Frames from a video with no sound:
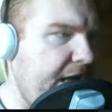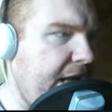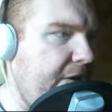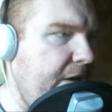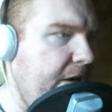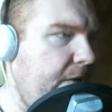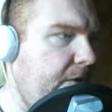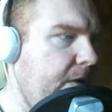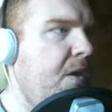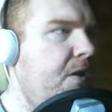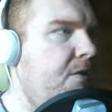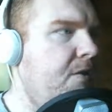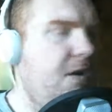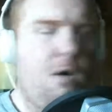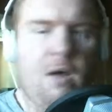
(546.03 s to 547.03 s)
I don't know.
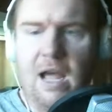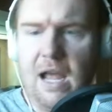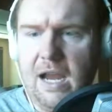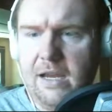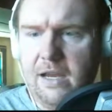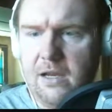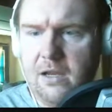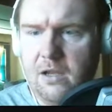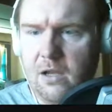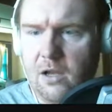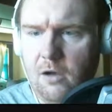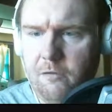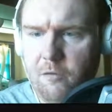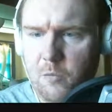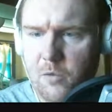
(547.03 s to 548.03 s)
So I need to
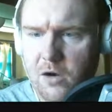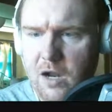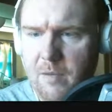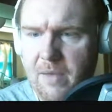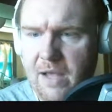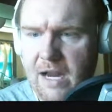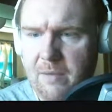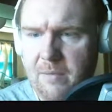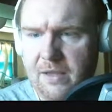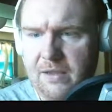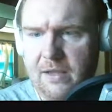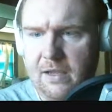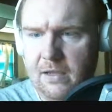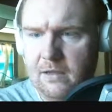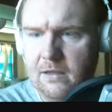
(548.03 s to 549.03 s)
go from where I'm at. I'm at
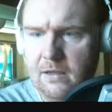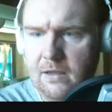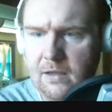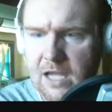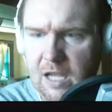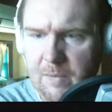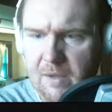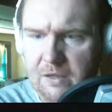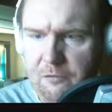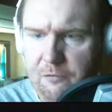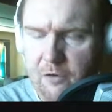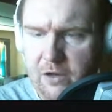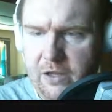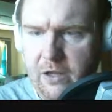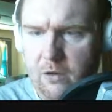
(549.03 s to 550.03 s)
the I'm at the
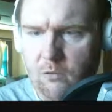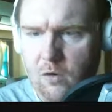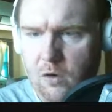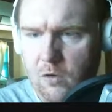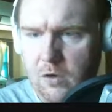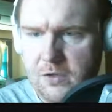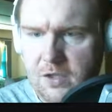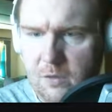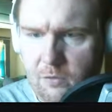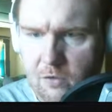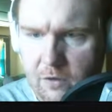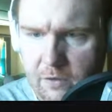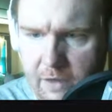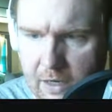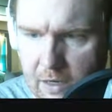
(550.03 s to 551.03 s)
front of the Aurora somewhere
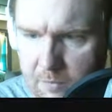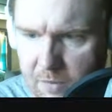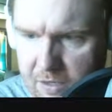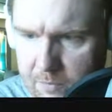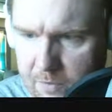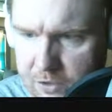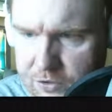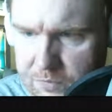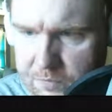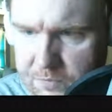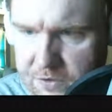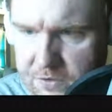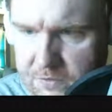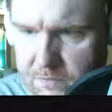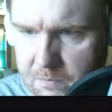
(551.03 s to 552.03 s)
in there by the
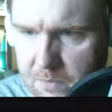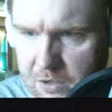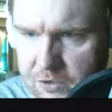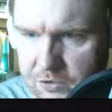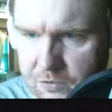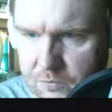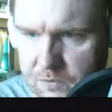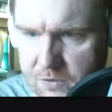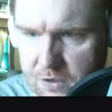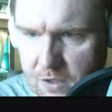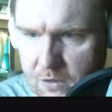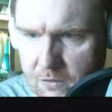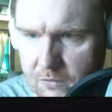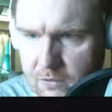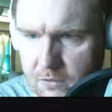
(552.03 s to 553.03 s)
mushrooms mushroom
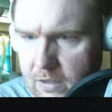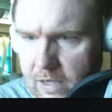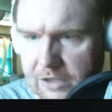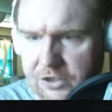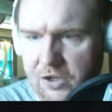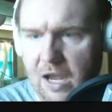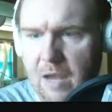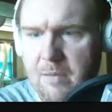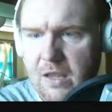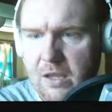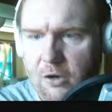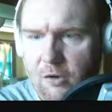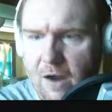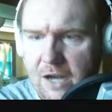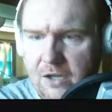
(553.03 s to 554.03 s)
zone. Actually, I'm in the
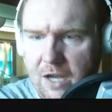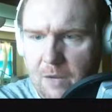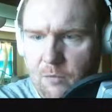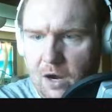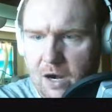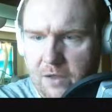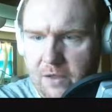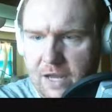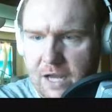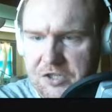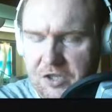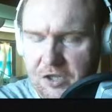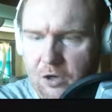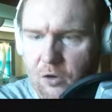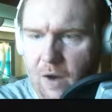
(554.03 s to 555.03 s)
crash. I'm right on the edge of
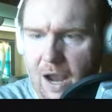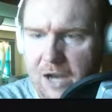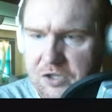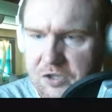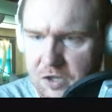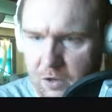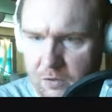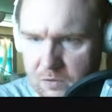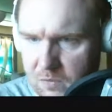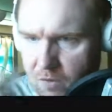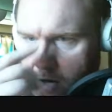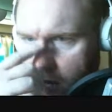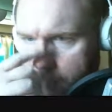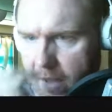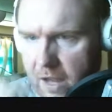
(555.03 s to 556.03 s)
the crash zone is
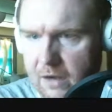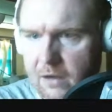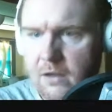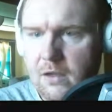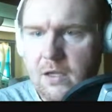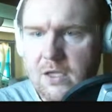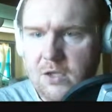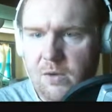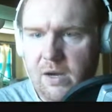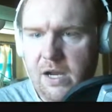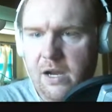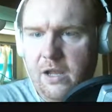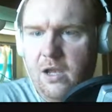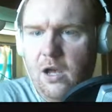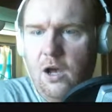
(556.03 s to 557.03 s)
where I'm at. So I need
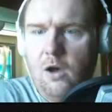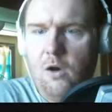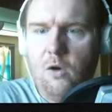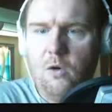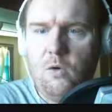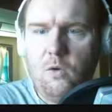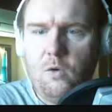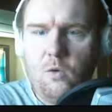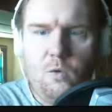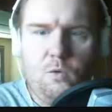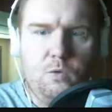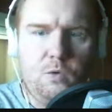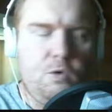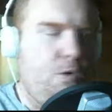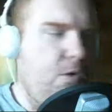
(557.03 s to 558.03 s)
to go
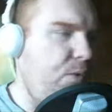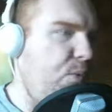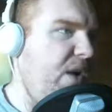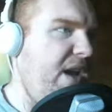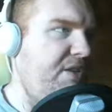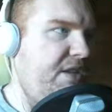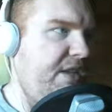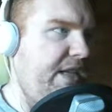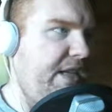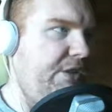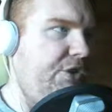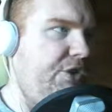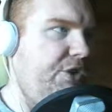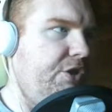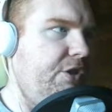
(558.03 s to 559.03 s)
northwest ish.